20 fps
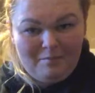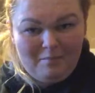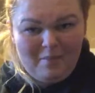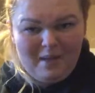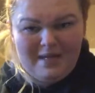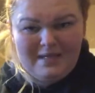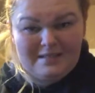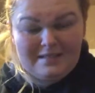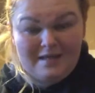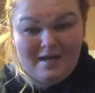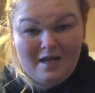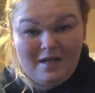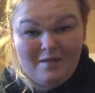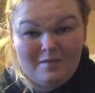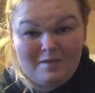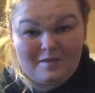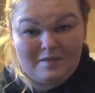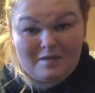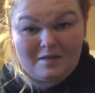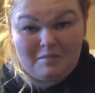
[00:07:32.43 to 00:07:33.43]
My
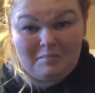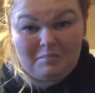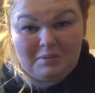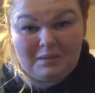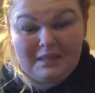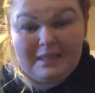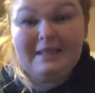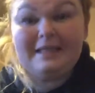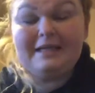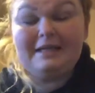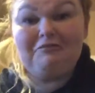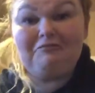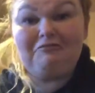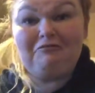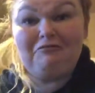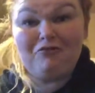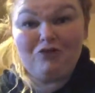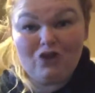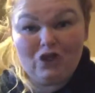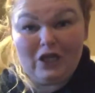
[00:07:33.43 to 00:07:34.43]
time is completely
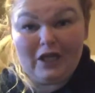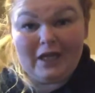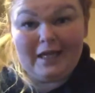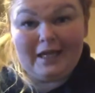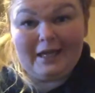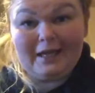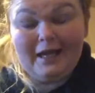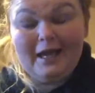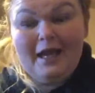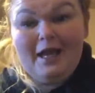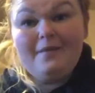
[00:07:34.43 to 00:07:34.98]
free.